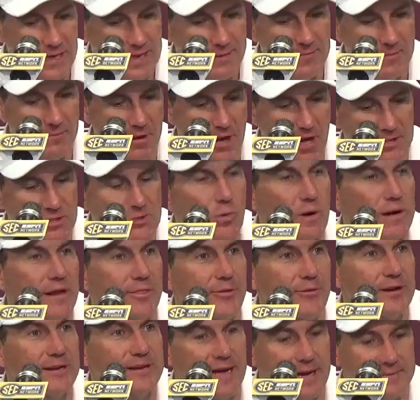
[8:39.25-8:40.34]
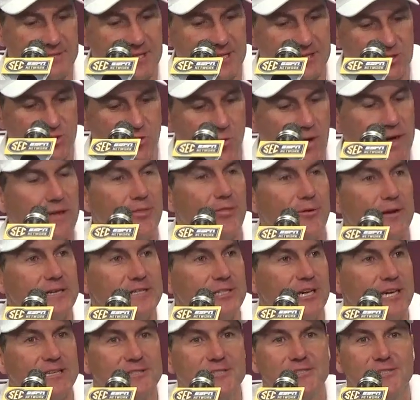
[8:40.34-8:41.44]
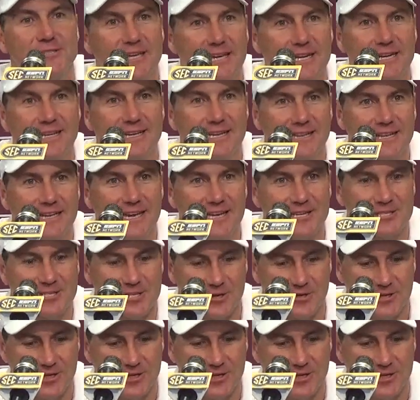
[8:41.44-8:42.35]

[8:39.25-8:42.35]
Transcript: Getting the ball 23 times. He had 23 chances to get into the end zone.